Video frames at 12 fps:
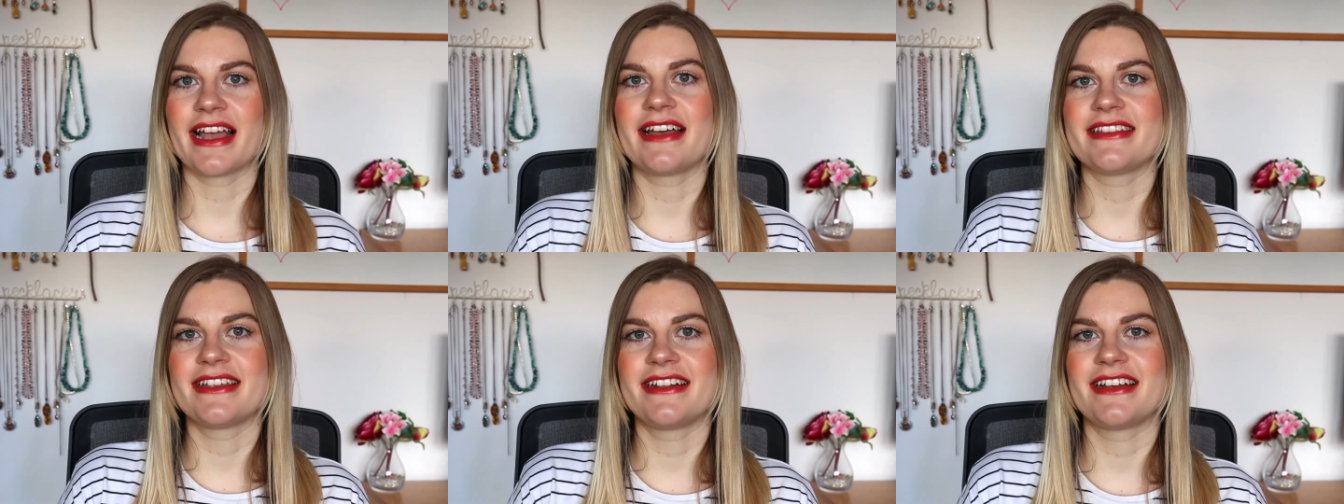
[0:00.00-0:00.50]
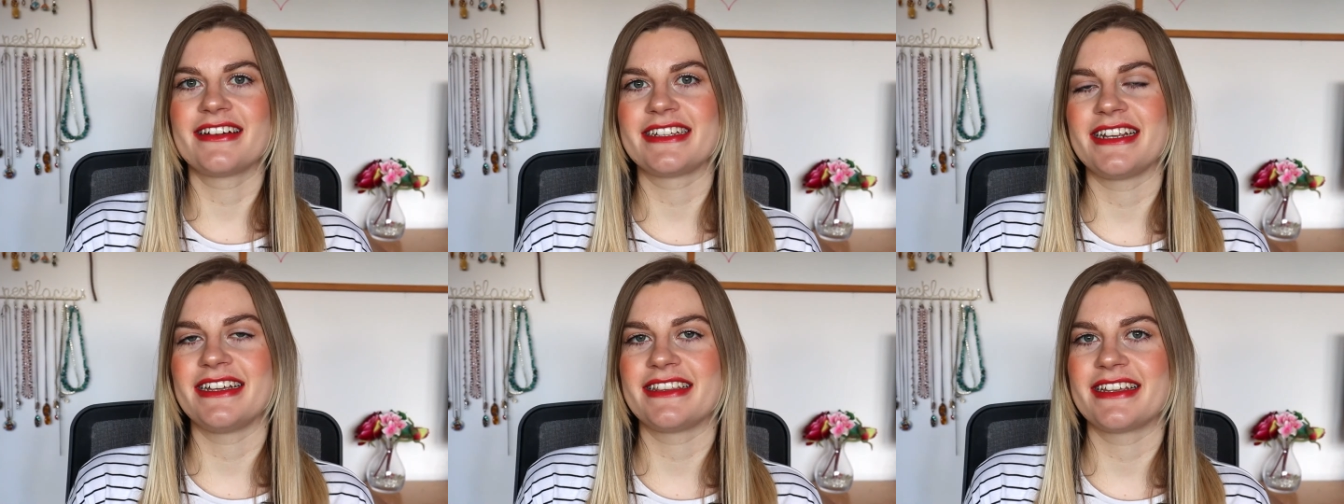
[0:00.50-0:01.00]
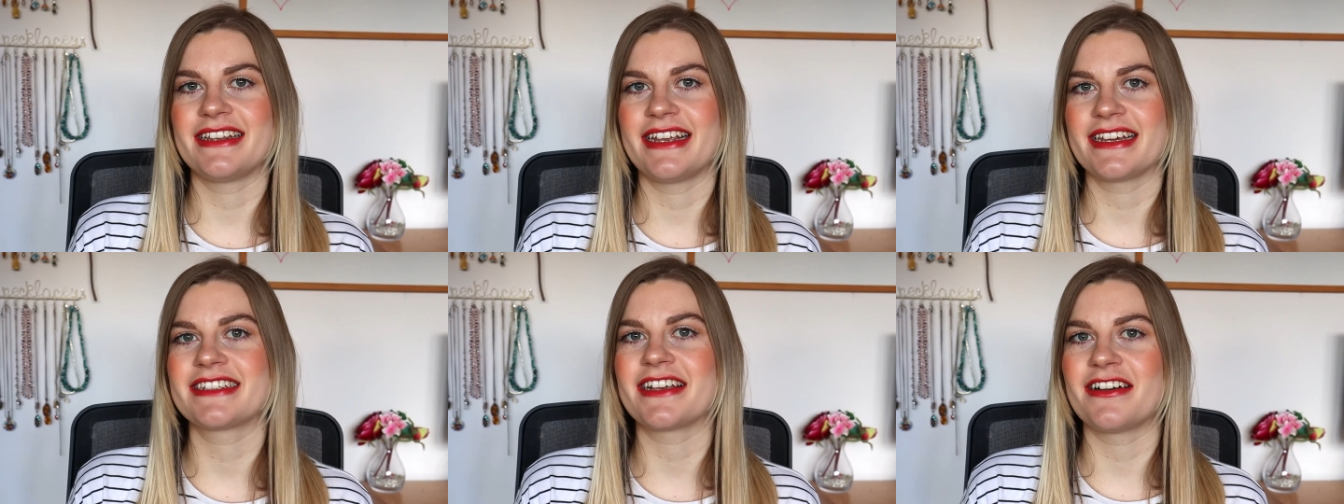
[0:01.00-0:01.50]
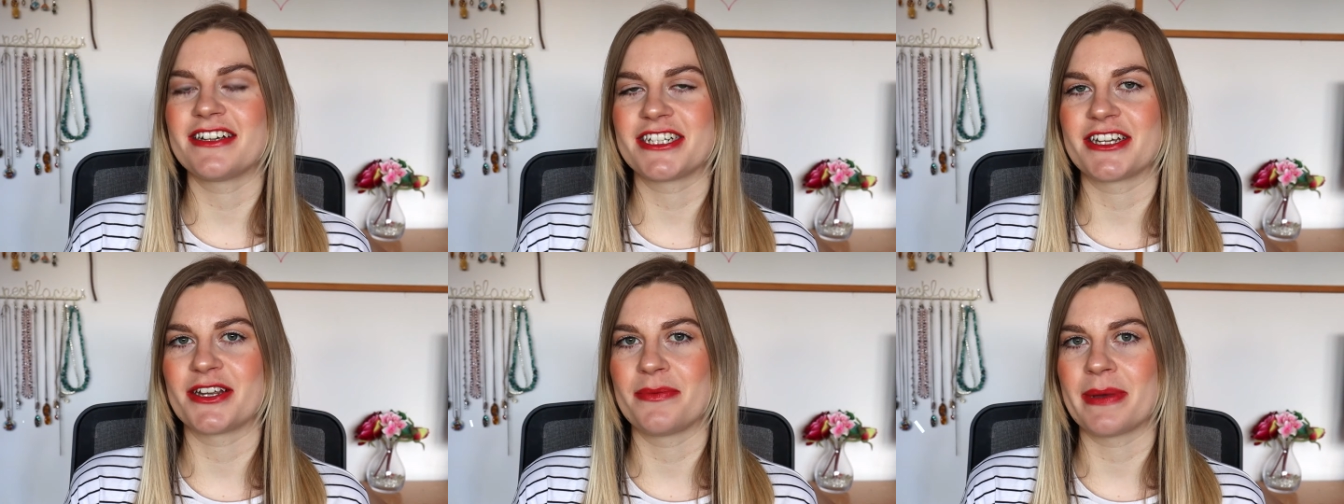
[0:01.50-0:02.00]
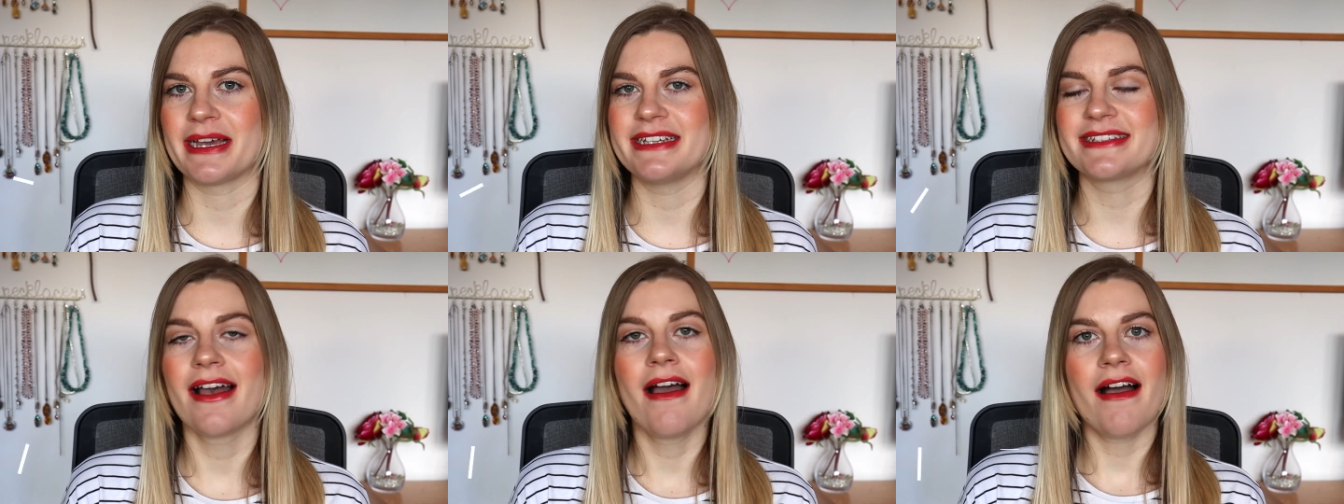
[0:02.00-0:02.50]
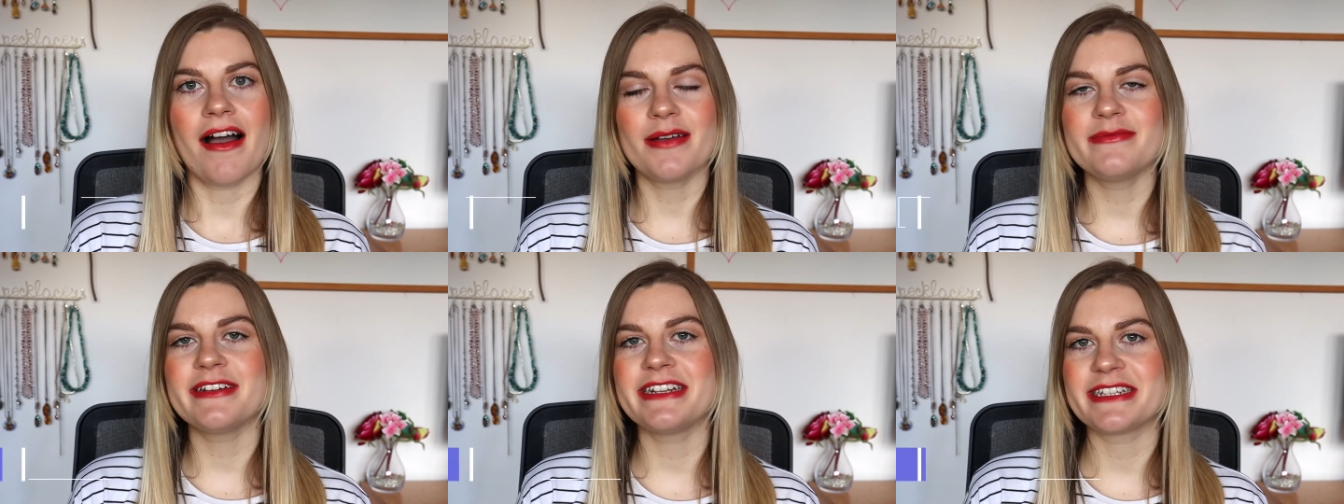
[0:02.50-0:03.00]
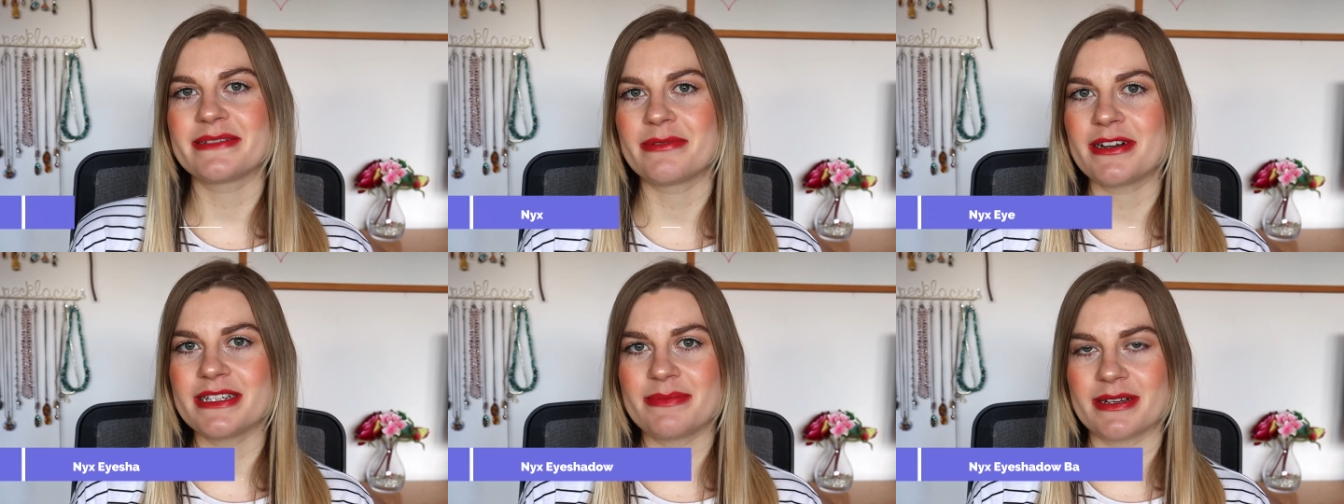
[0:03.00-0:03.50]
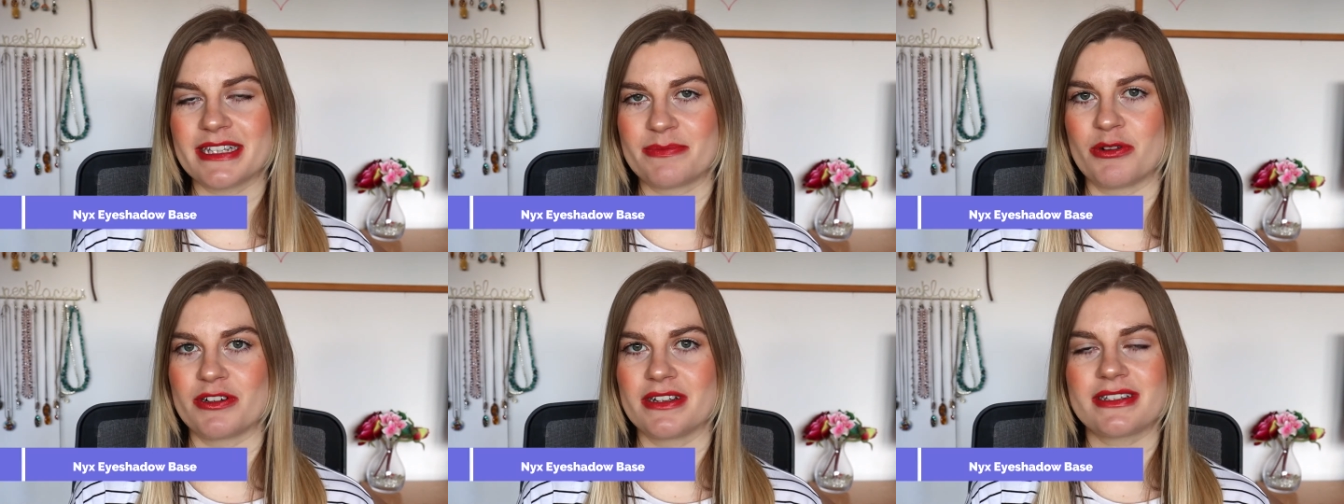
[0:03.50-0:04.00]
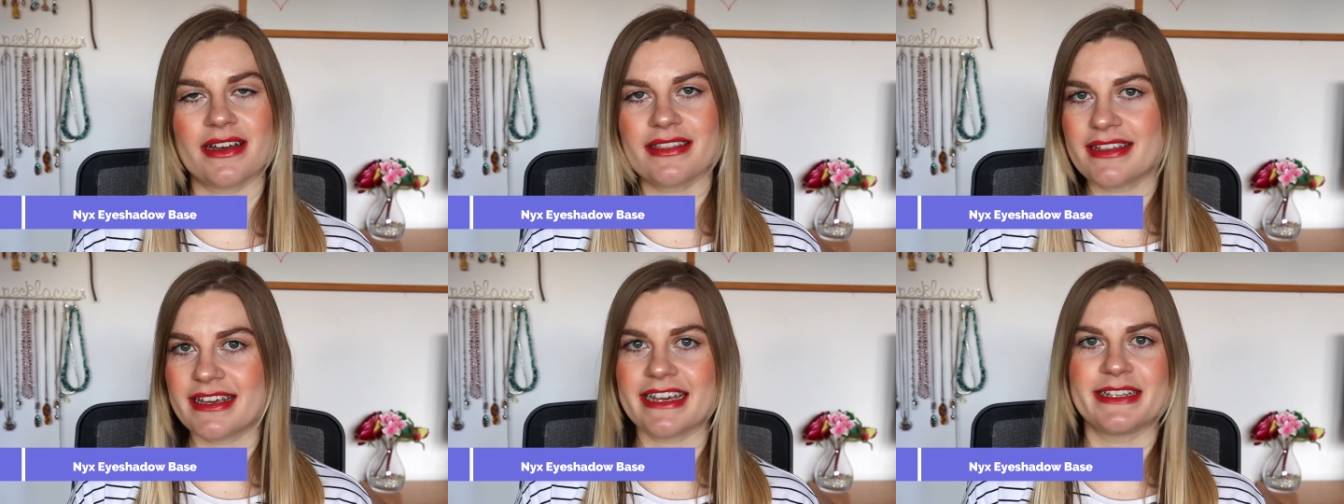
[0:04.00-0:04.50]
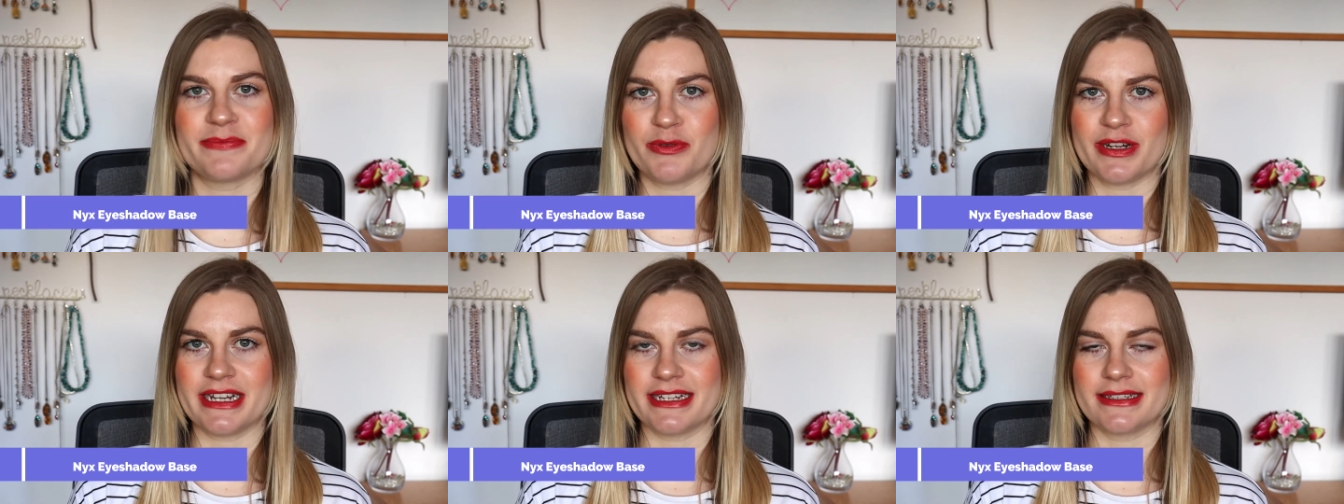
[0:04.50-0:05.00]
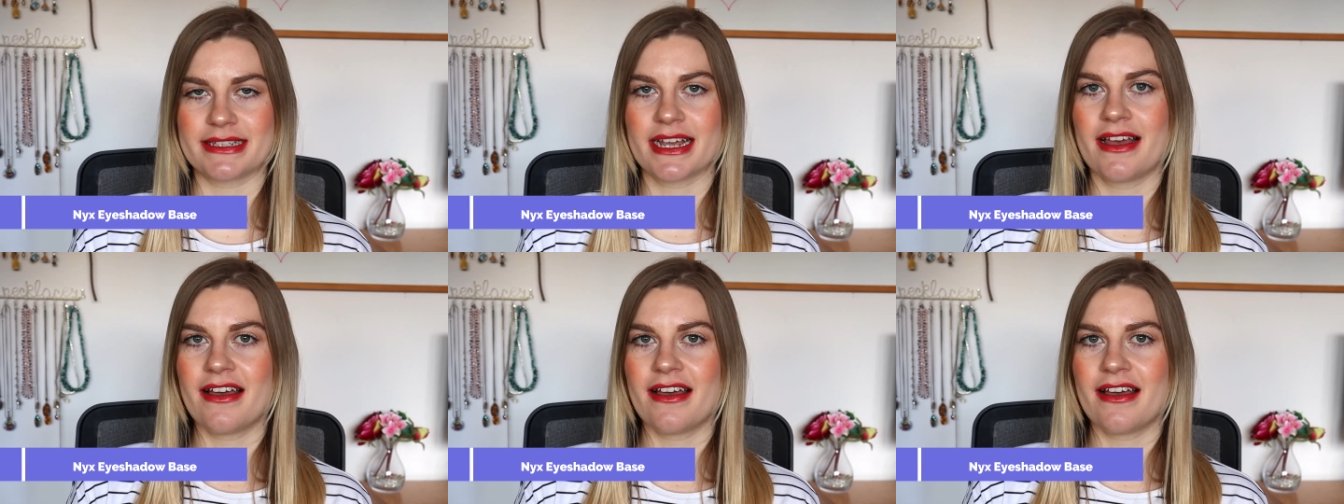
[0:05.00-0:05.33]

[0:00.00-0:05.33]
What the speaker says: And then lastly, the NYX eyeshadow base. I'm really surprised by this product. I think it is brilliant.